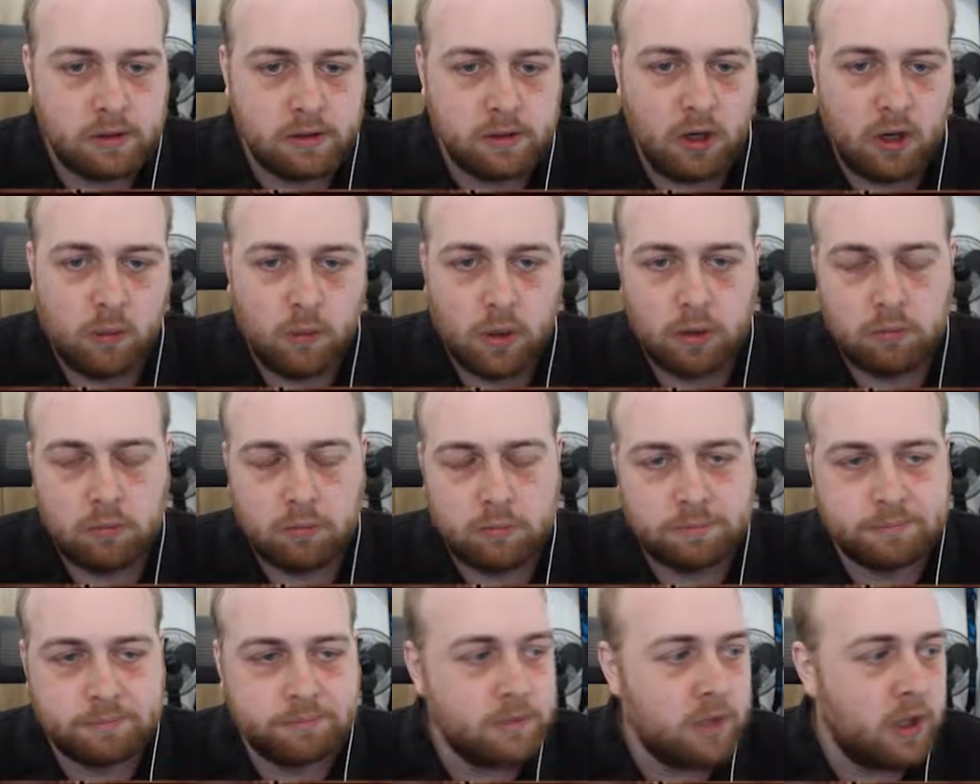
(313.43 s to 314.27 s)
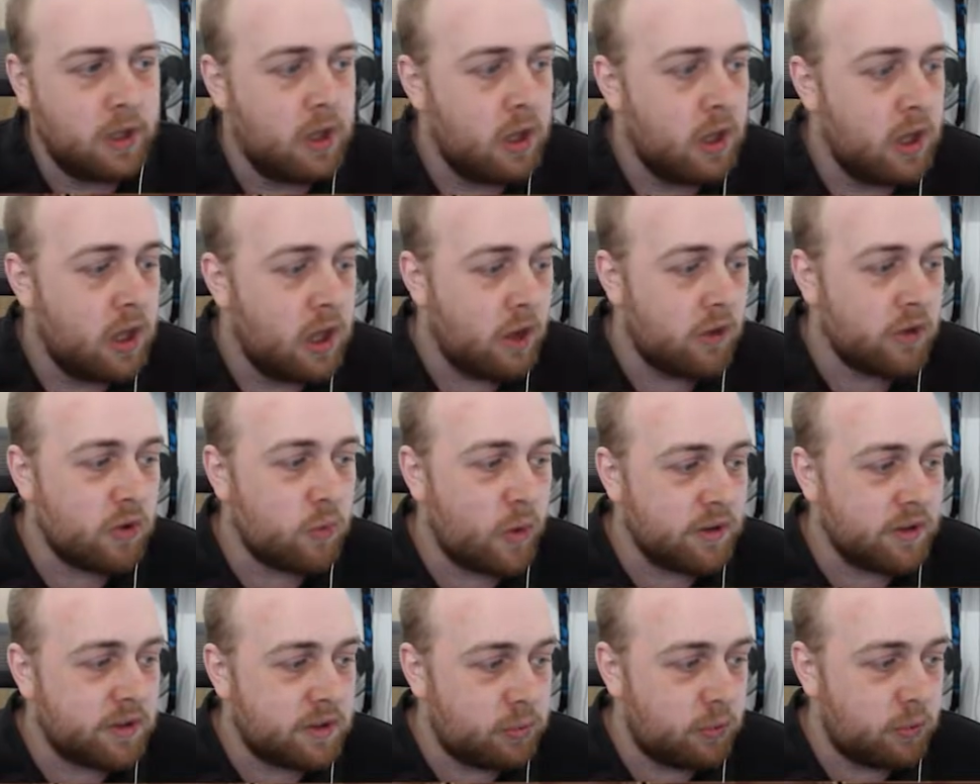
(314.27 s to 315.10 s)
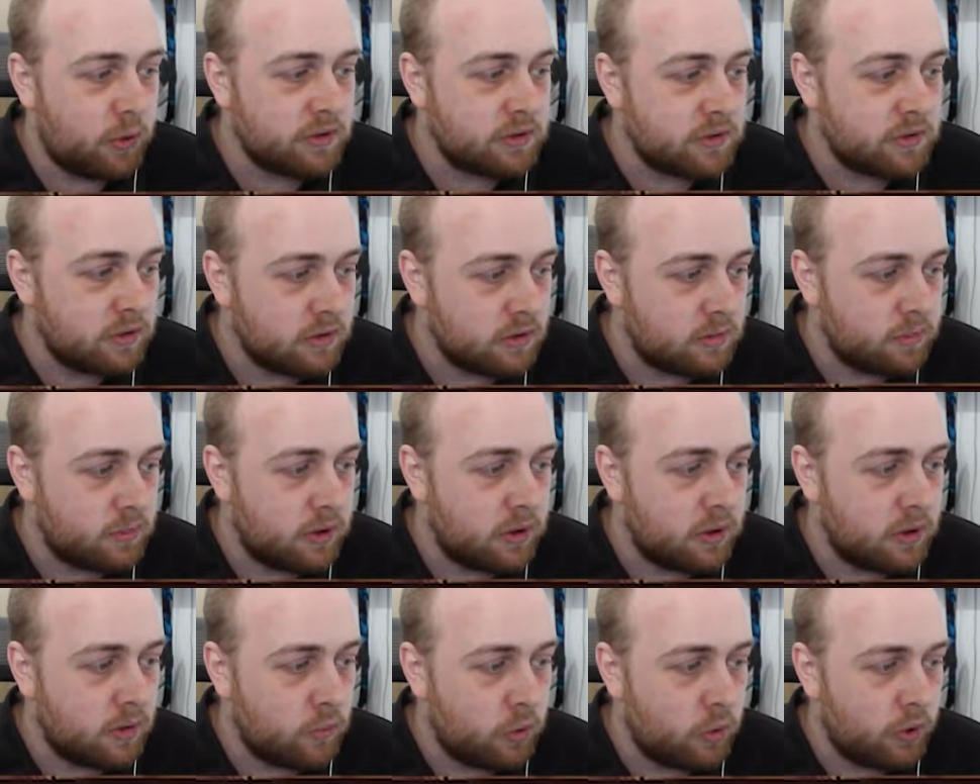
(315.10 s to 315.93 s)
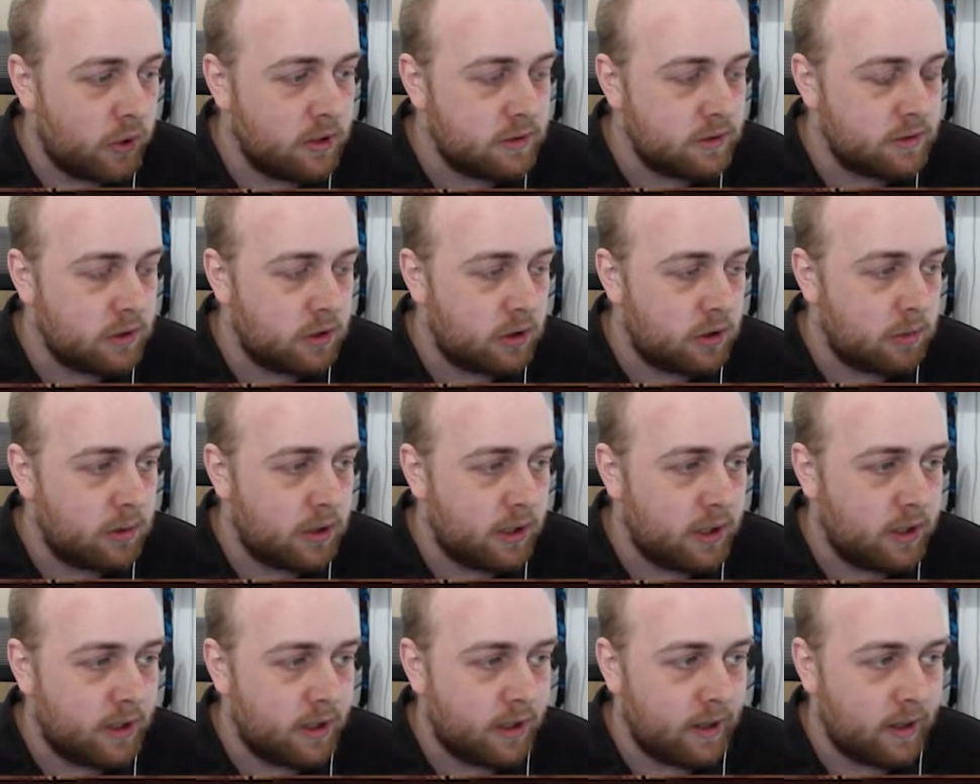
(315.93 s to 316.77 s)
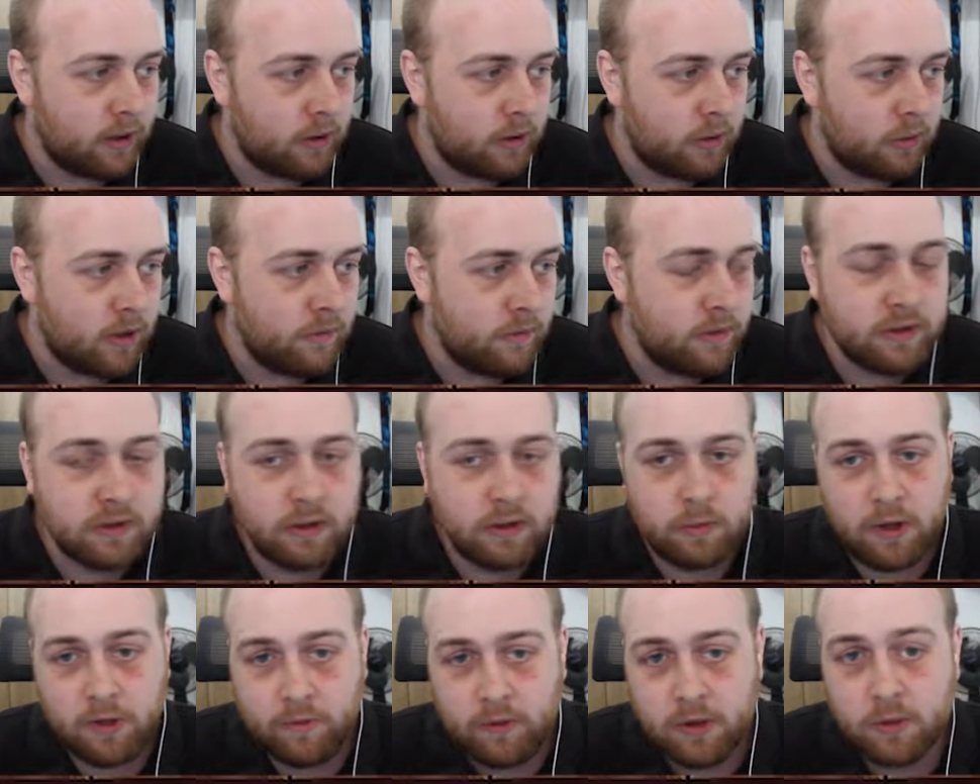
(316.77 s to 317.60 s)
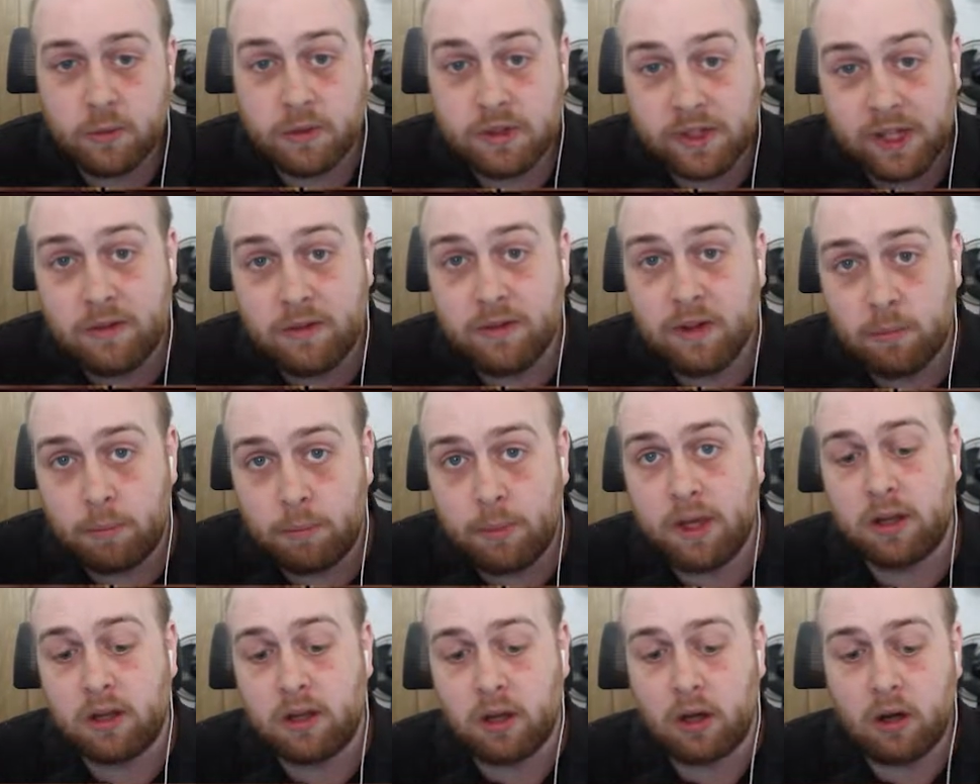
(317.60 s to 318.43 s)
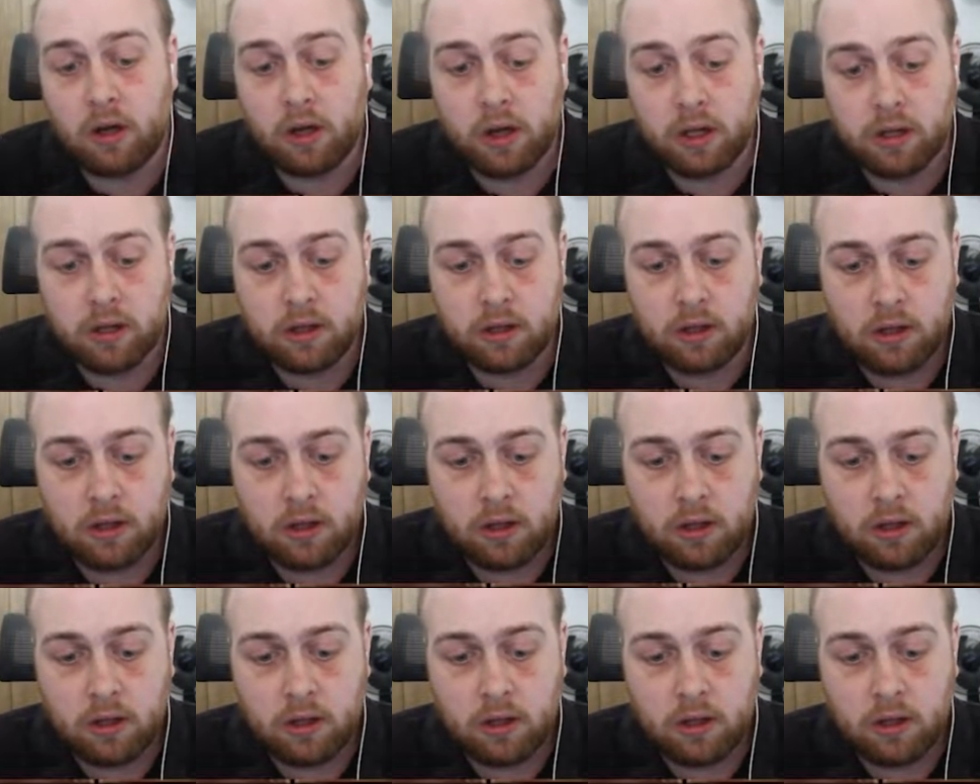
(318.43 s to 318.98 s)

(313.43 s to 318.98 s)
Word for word: Oh well. It was a waste of poison us, but what he's got to play now, if he's saving a big guy,